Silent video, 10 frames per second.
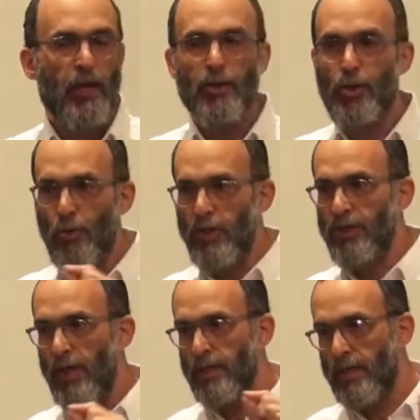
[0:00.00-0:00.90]

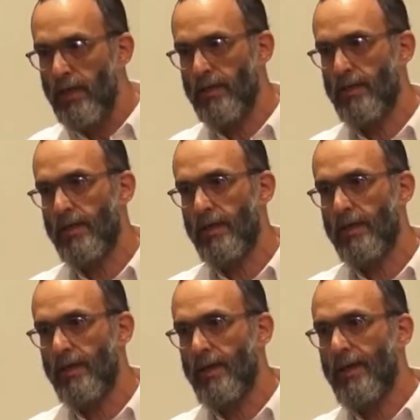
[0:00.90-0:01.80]
Jewish identity
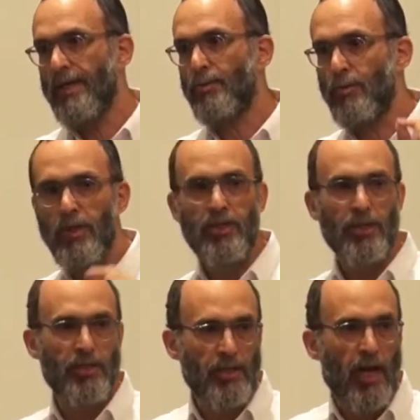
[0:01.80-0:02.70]
is
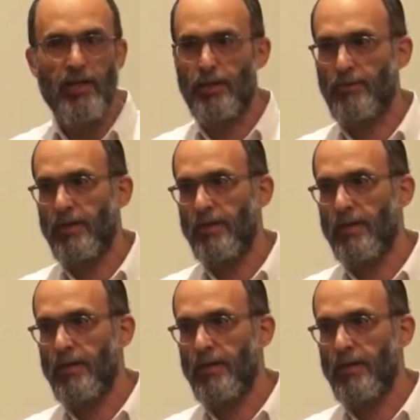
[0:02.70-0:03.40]
religious doctrine.